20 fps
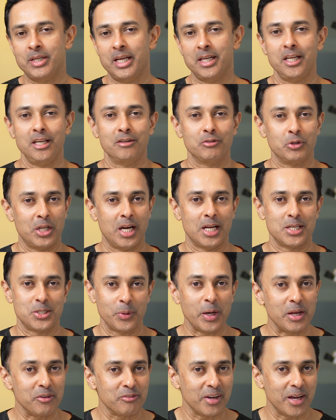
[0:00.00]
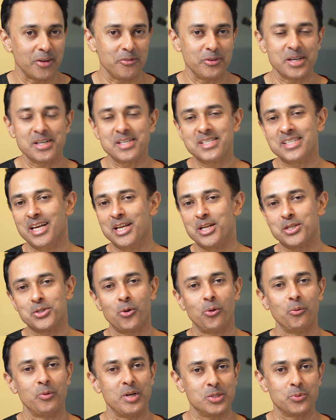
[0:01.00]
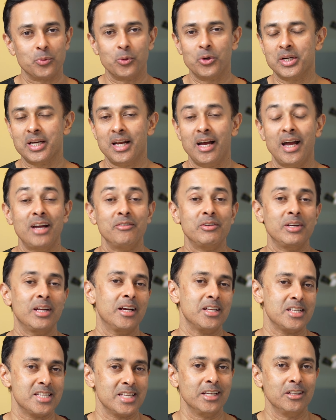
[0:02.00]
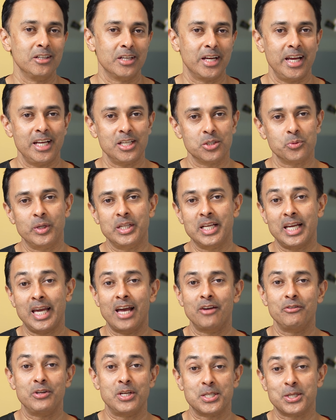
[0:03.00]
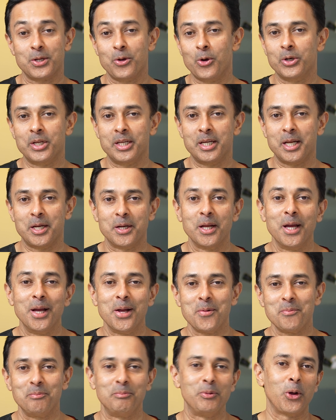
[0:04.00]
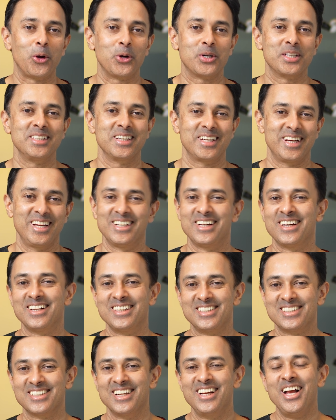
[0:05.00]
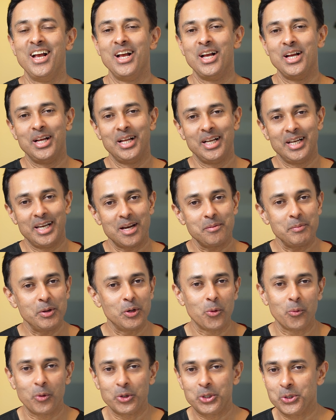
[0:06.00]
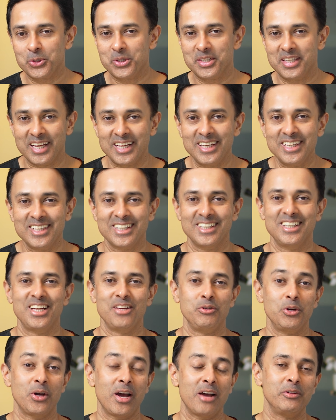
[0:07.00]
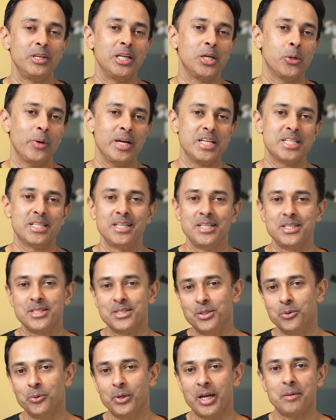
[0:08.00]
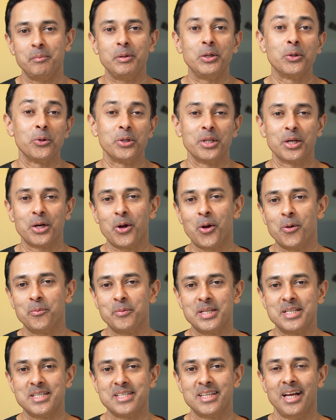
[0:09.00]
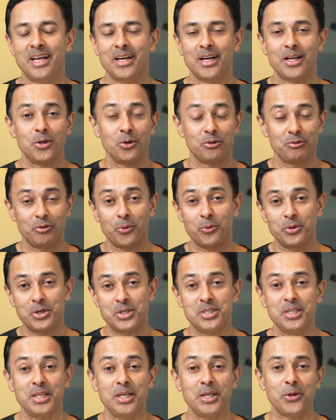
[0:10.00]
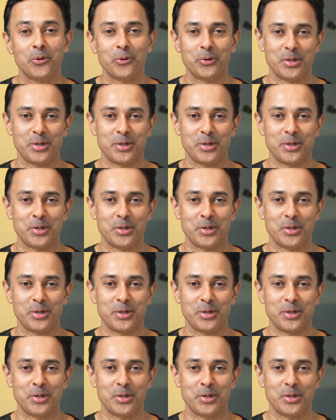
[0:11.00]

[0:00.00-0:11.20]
technique for the last 25 years and it's always worked. I haven't had a single case where the Cavit has gone in and blocked the canals. Let me know what you think. If you have any questions, do let me know in the comments, and I look forward to seeing your